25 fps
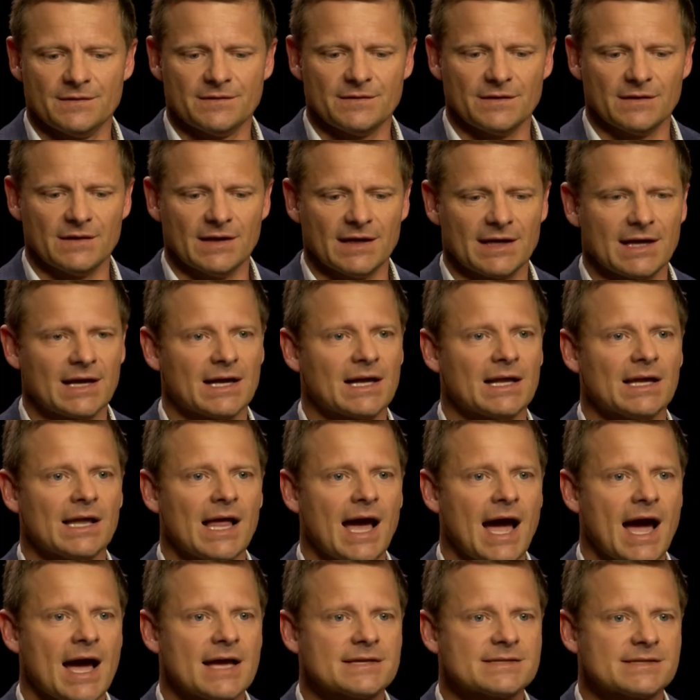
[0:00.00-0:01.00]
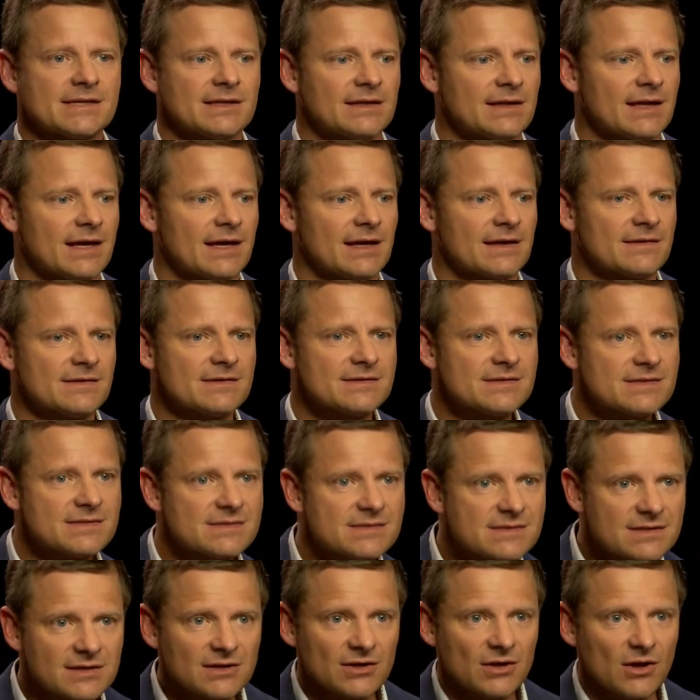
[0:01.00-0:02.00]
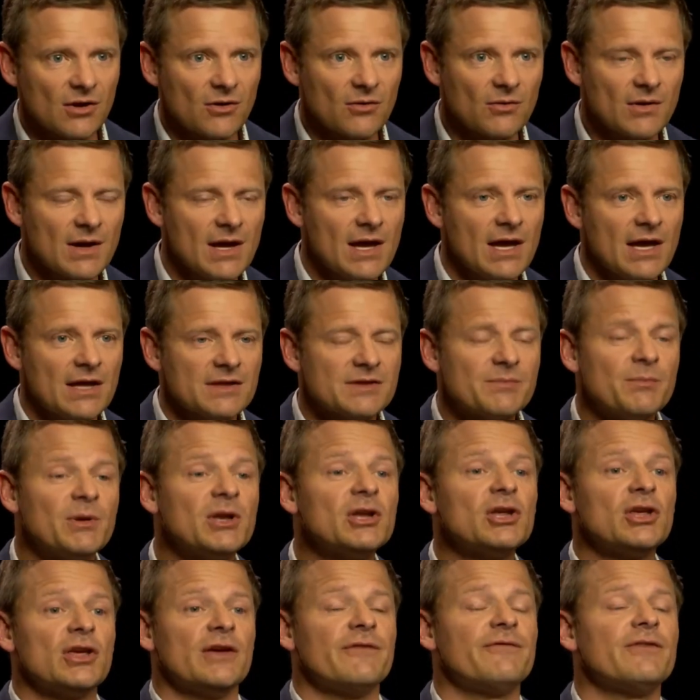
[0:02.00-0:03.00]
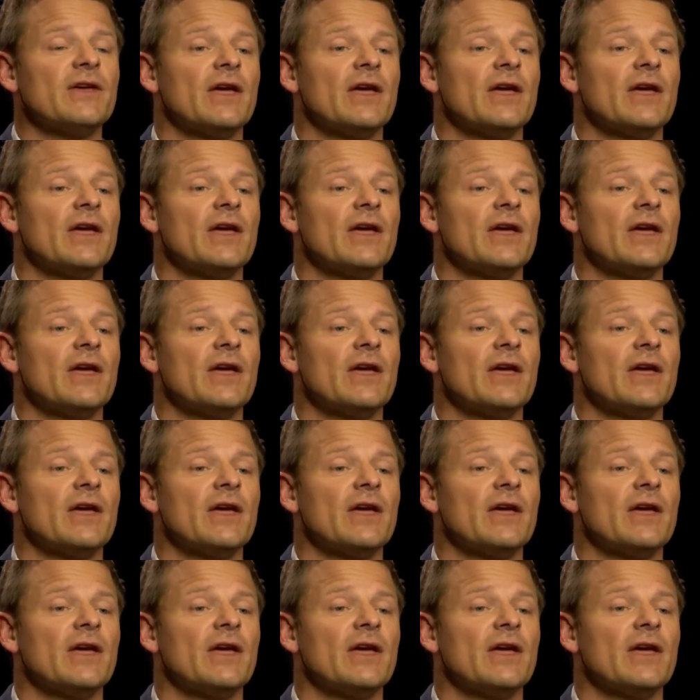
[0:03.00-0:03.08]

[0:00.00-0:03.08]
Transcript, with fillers: to like a class and like this is you know the minute if,